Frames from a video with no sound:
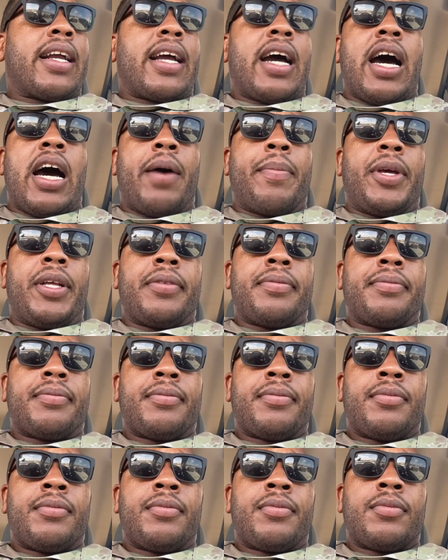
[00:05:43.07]
common.
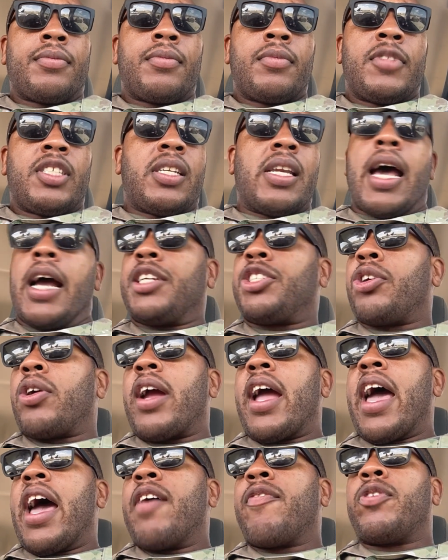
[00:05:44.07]
It's not your
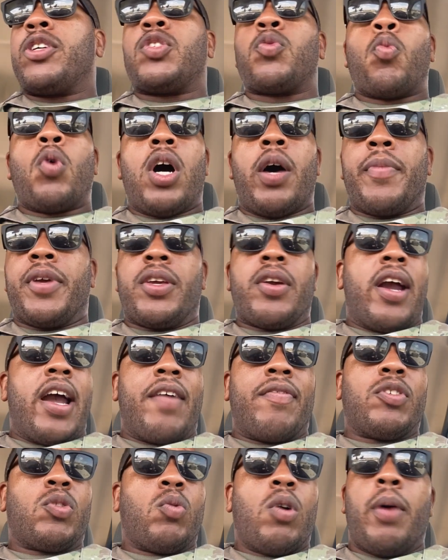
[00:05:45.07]
average woman. Your
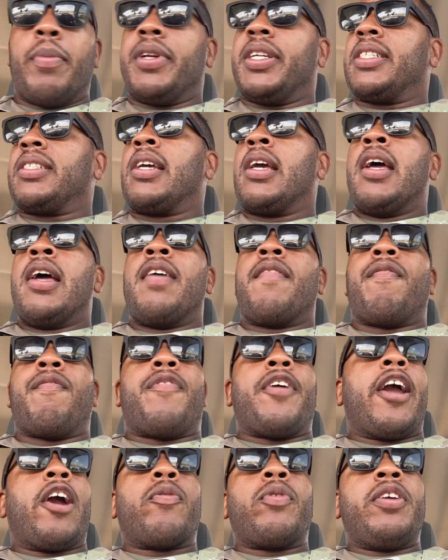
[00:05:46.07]
average woman is
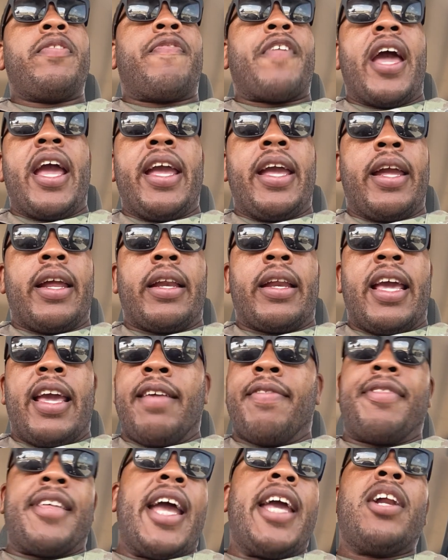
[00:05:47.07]
very vain.
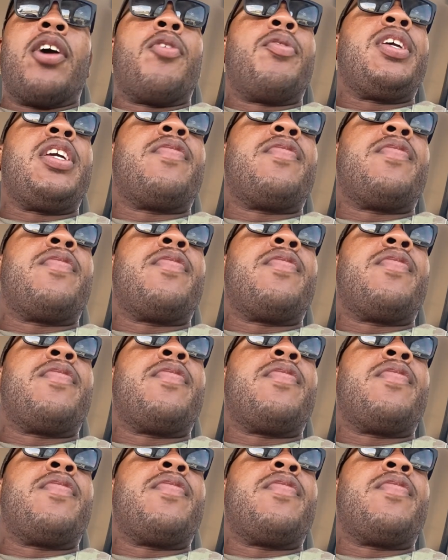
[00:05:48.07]
And they don't